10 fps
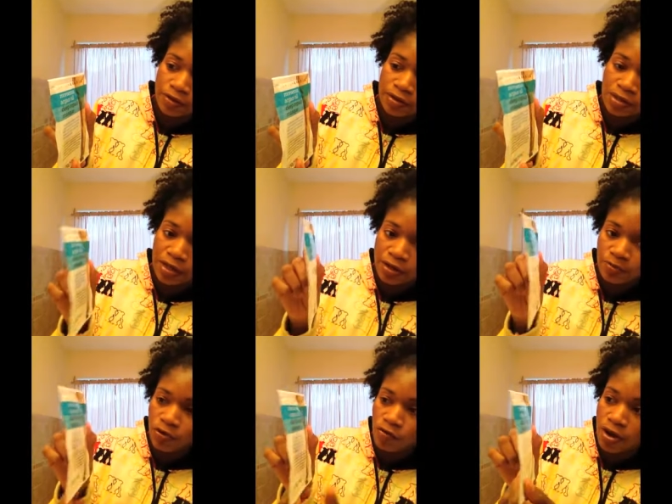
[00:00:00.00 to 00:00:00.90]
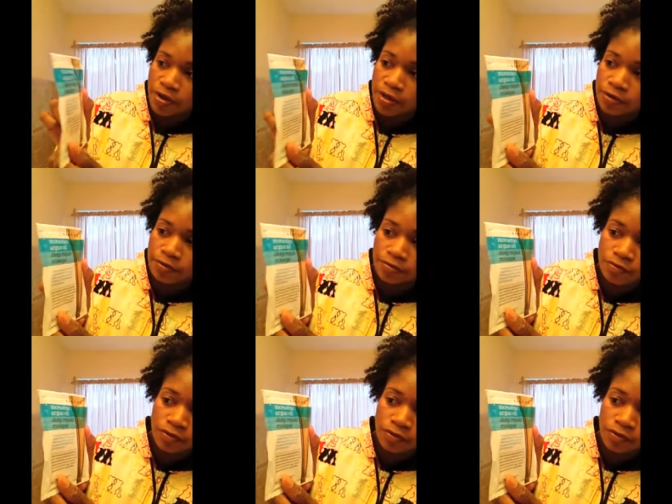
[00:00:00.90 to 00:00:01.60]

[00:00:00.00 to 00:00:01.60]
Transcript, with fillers: Exotic Moroccan